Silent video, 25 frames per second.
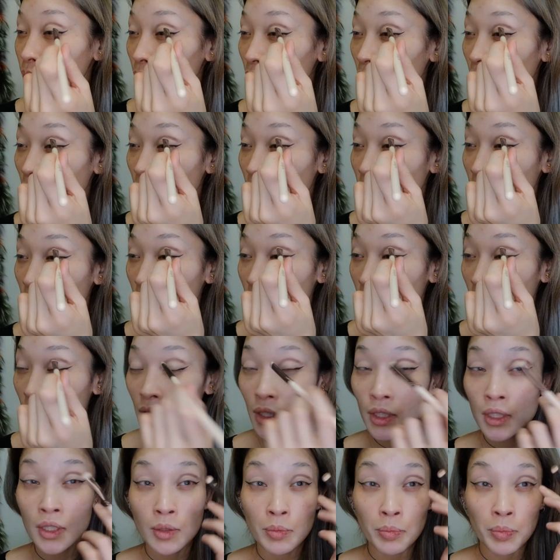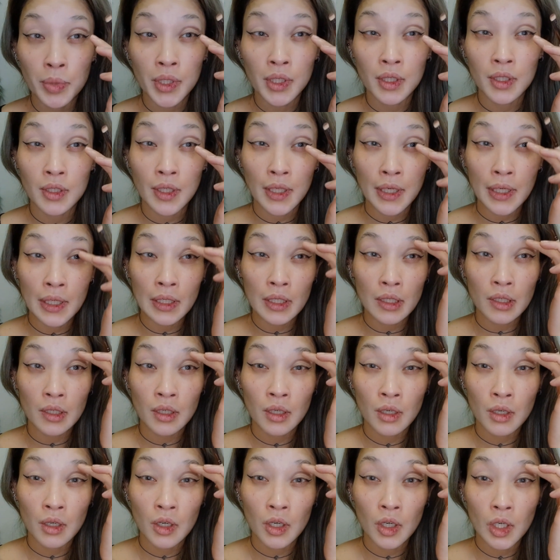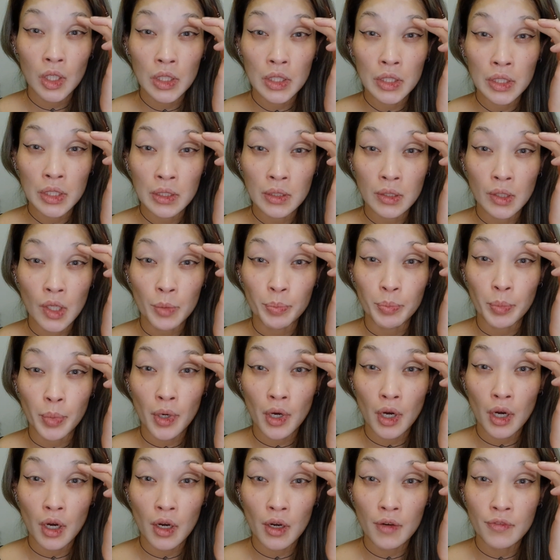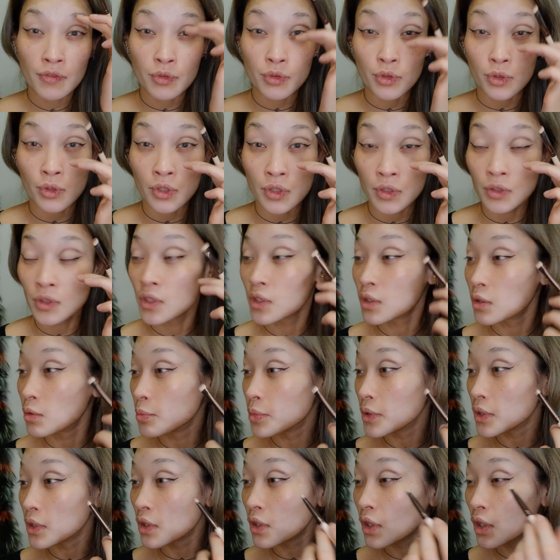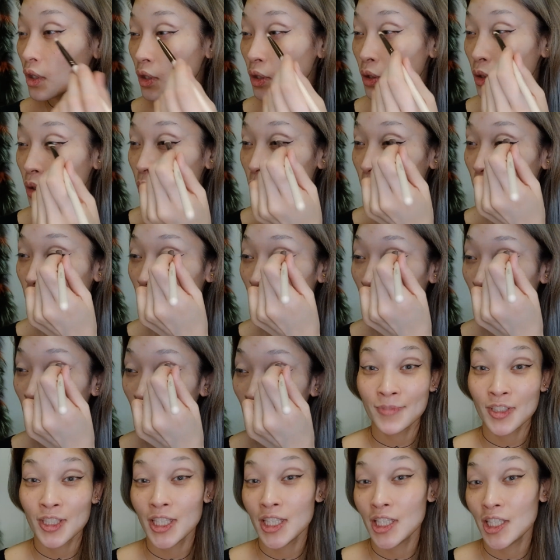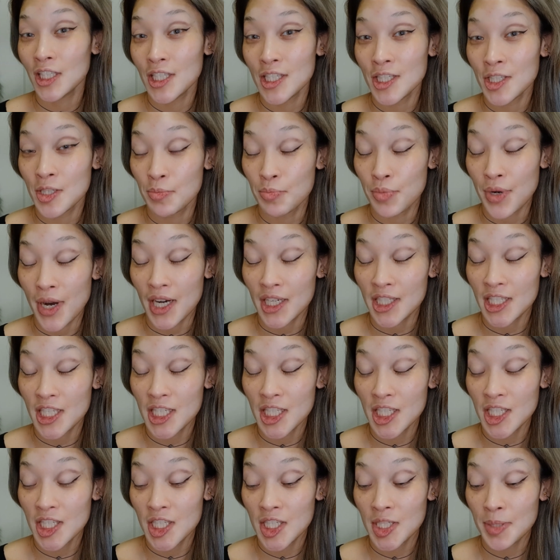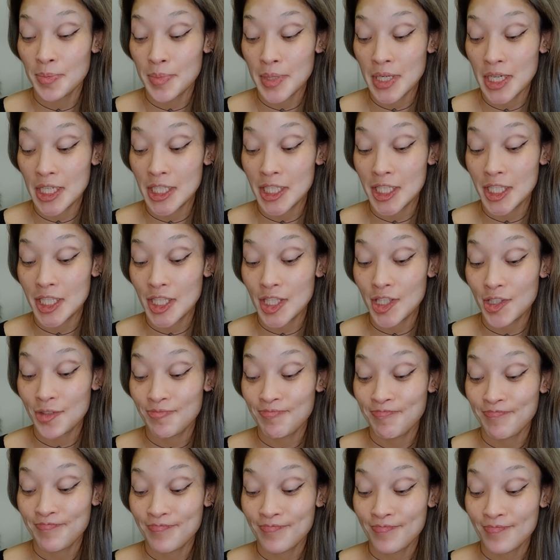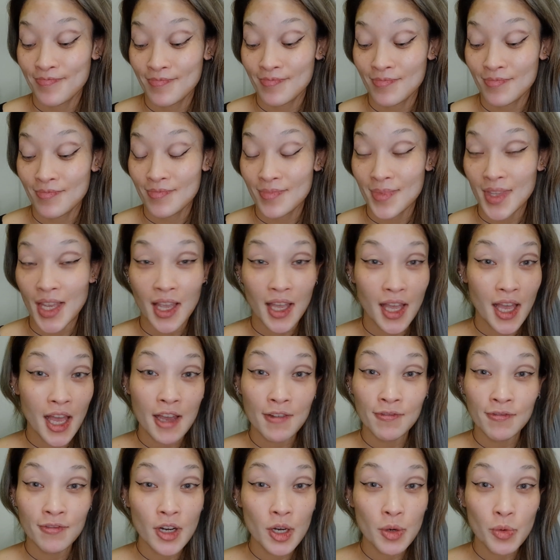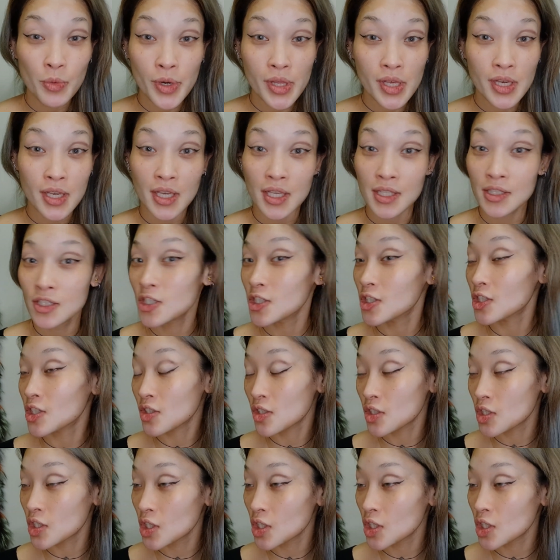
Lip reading: area could be like a little above or a little below. You're gonna need some practice, but have fun with it. Just